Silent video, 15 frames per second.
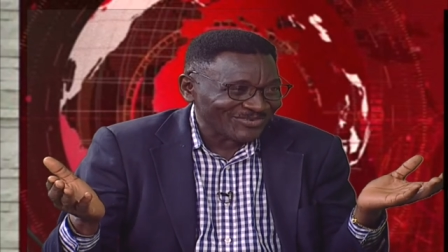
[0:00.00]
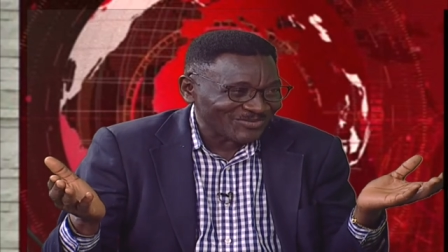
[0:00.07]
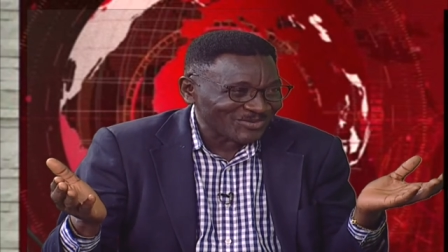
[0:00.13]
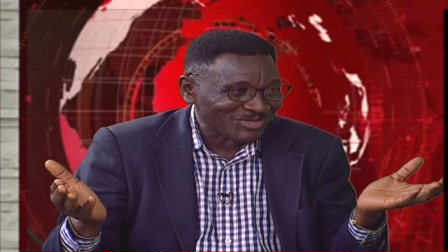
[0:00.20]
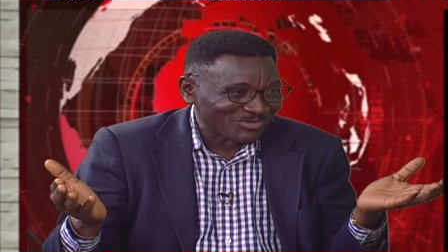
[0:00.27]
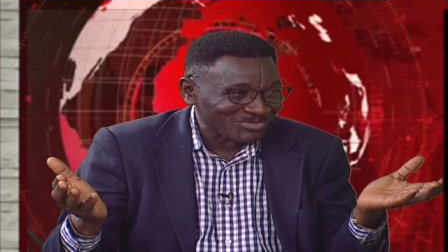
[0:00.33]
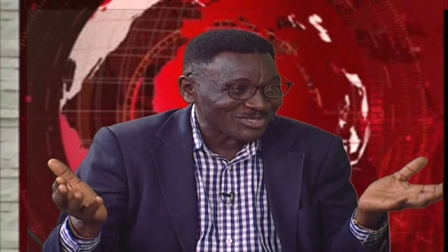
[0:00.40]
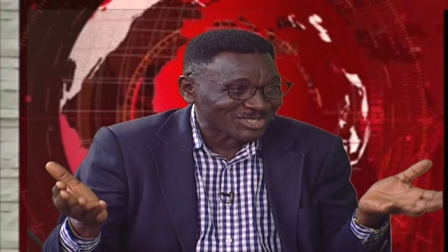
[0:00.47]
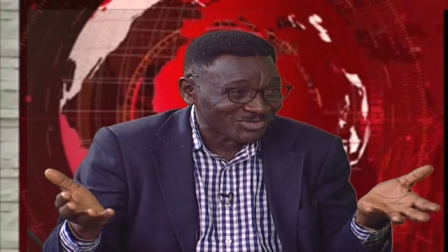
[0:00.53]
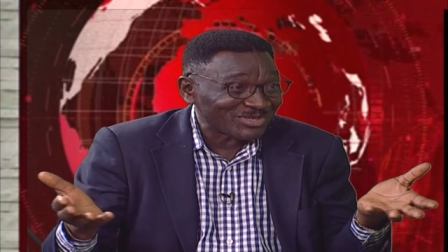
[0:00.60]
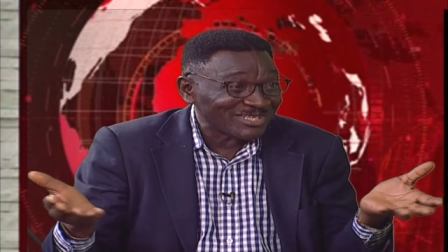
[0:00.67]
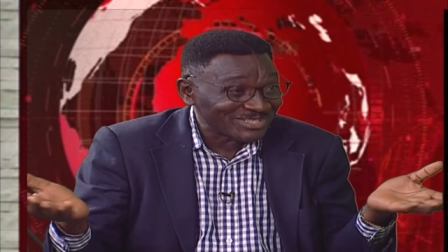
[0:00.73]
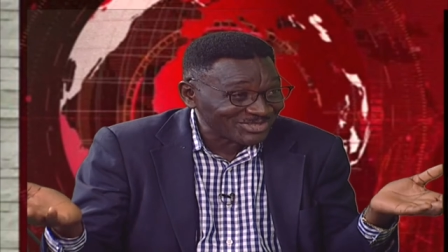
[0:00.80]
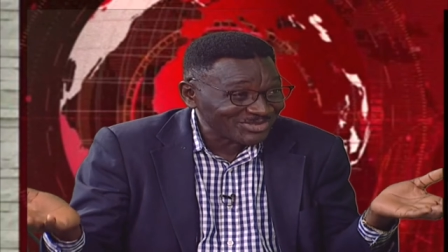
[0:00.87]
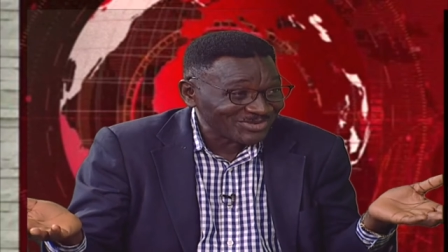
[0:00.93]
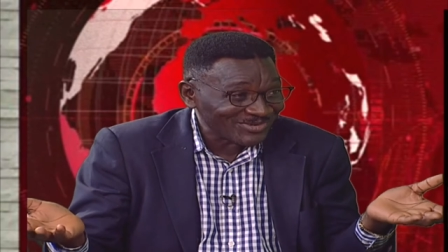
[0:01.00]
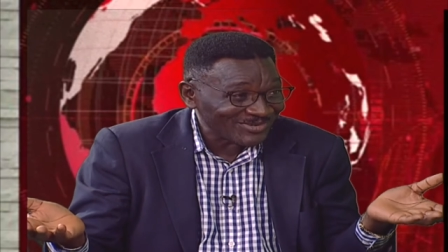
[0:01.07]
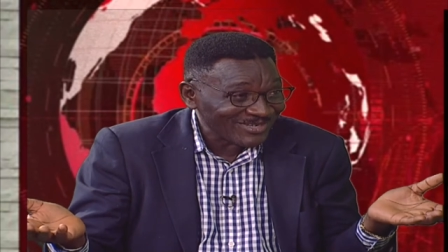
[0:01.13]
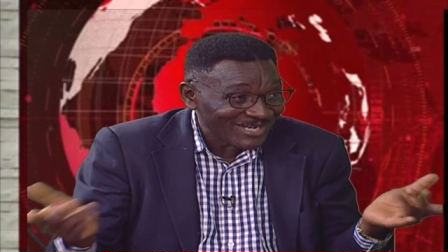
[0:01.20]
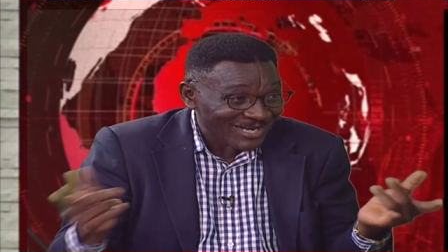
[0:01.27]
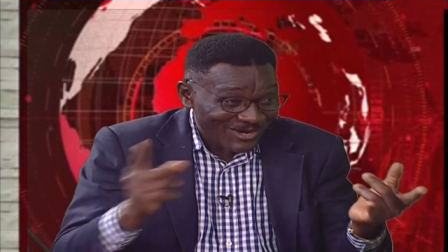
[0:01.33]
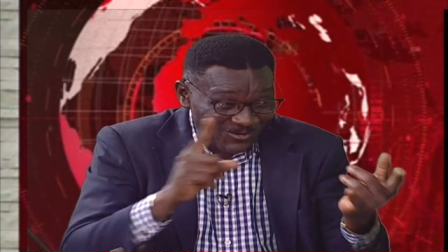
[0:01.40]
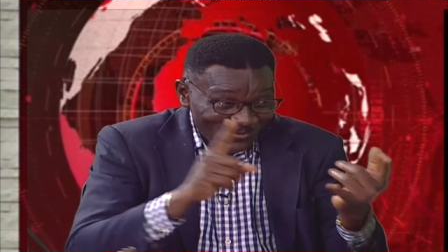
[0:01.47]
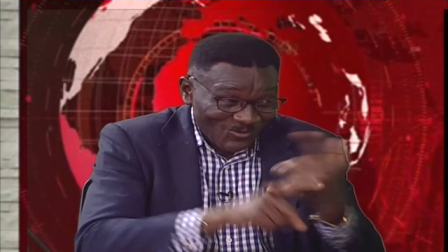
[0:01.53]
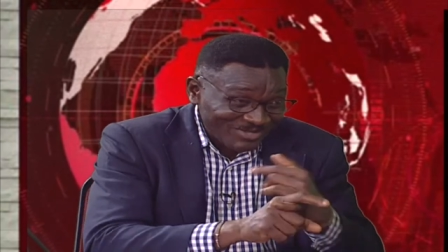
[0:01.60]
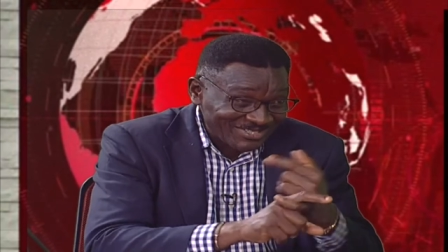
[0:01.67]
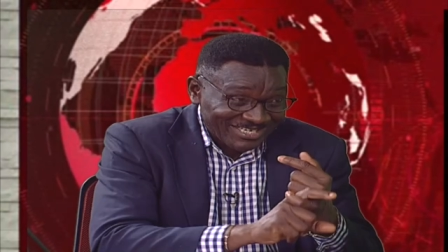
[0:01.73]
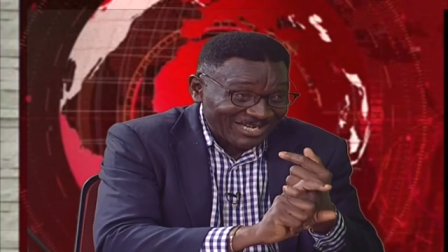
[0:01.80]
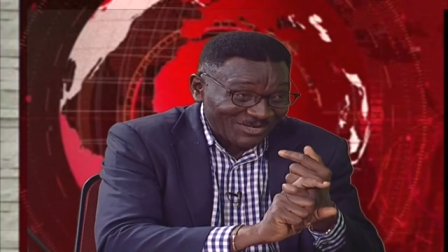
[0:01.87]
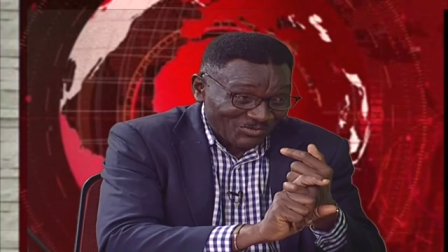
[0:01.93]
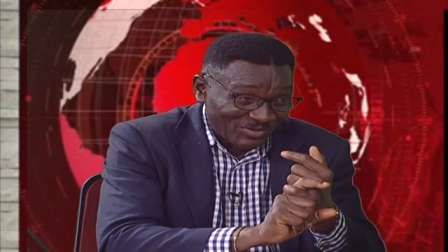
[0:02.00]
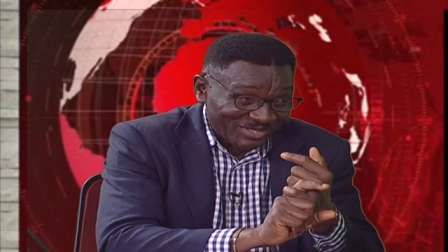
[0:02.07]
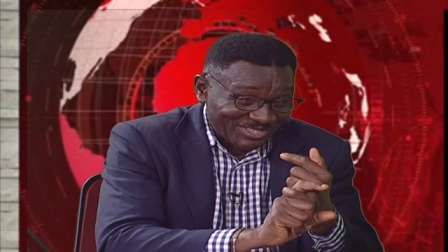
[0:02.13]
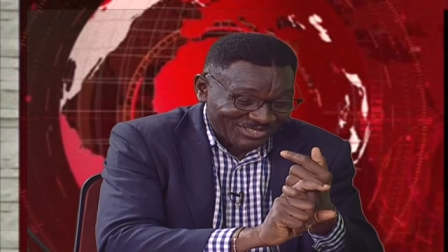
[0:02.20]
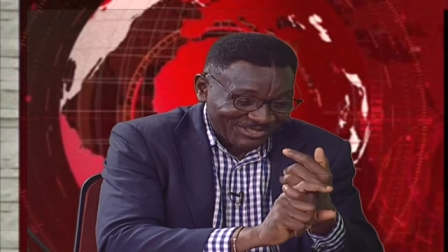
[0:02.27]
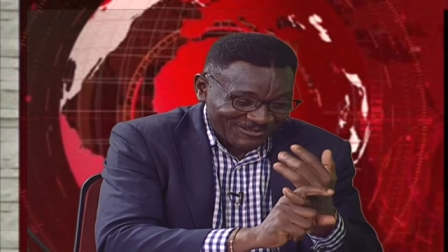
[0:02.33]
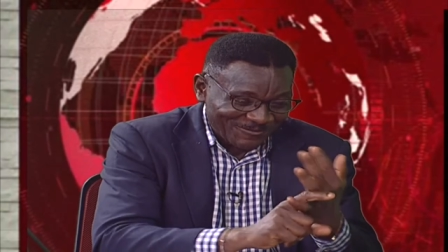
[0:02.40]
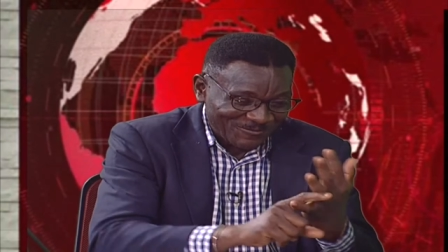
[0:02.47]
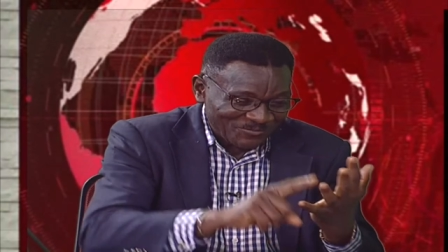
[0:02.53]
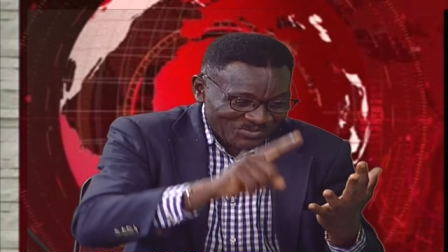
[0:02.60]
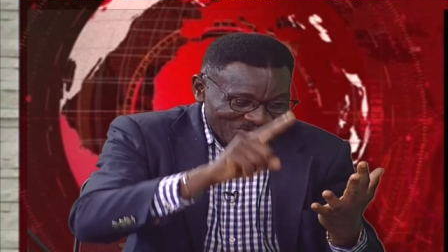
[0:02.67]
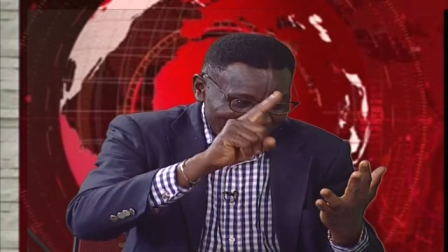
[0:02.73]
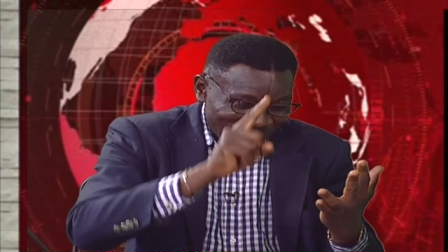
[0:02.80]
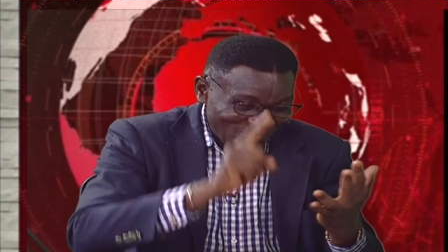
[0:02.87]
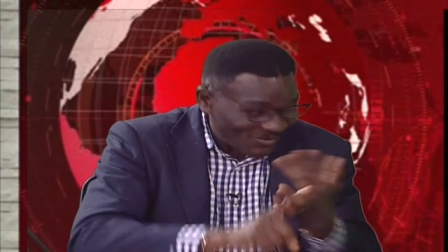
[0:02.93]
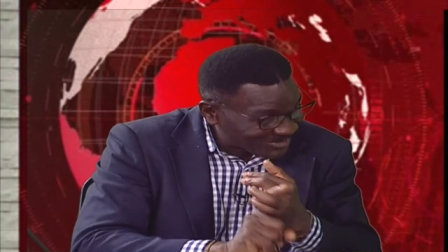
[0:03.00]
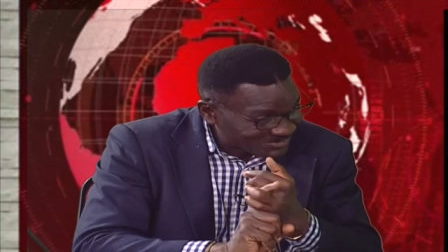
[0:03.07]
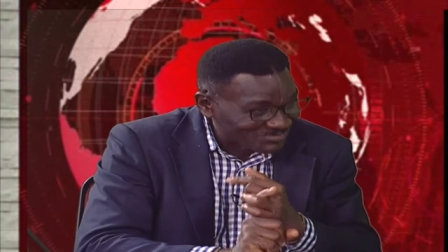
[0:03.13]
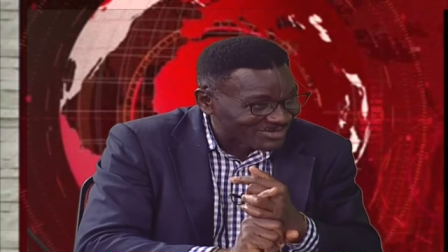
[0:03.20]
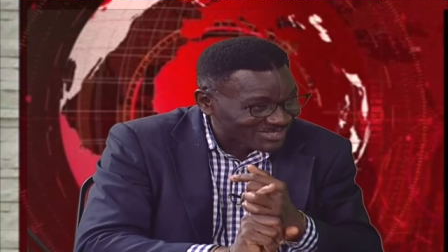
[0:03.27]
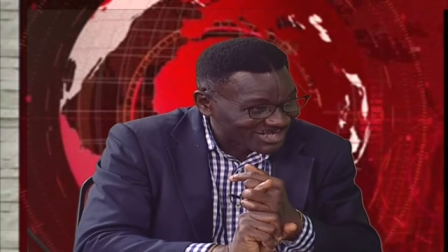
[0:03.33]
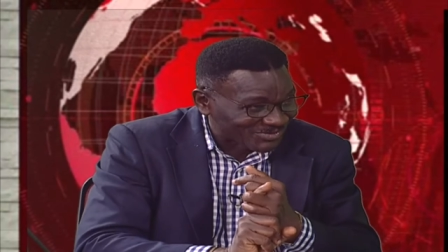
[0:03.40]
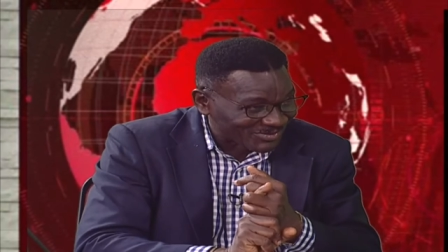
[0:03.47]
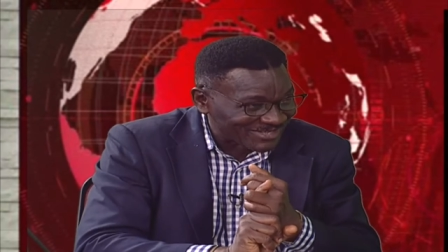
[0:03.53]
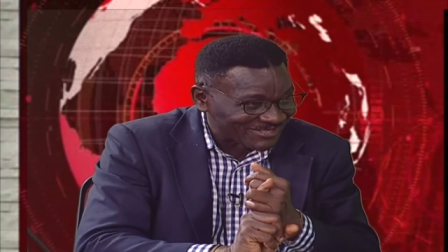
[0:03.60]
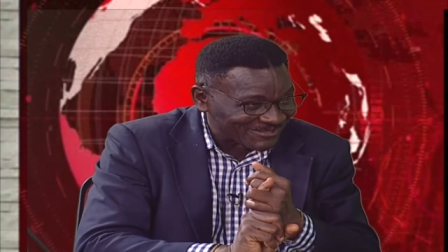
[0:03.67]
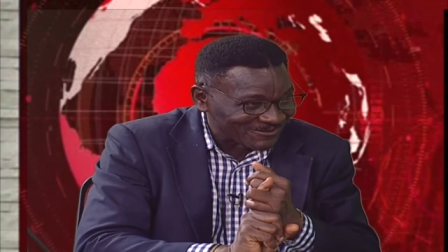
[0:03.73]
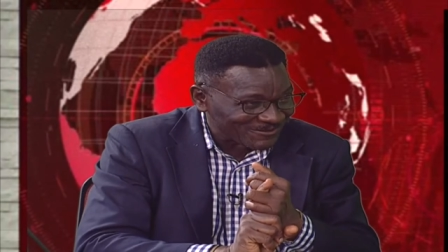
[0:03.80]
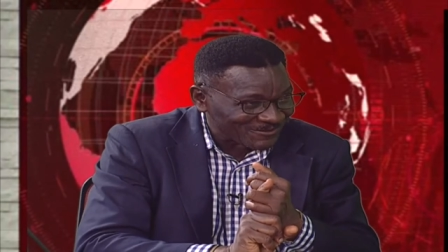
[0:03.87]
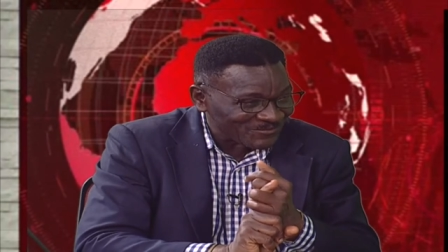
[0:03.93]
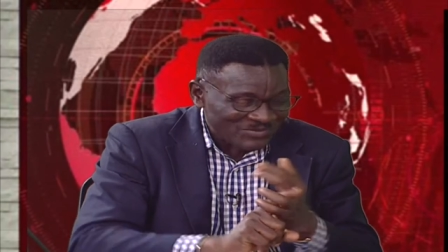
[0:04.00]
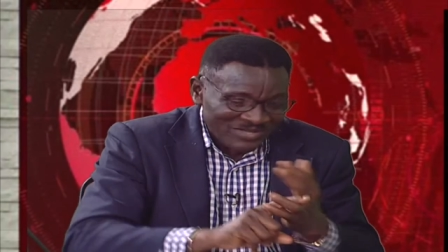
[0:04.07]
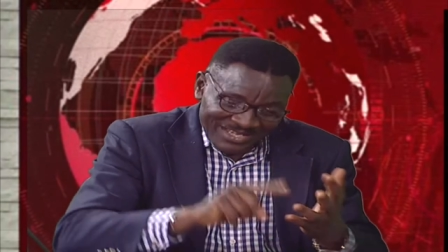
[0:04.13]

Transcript: What must we do? What can we do? Okay. What must we do?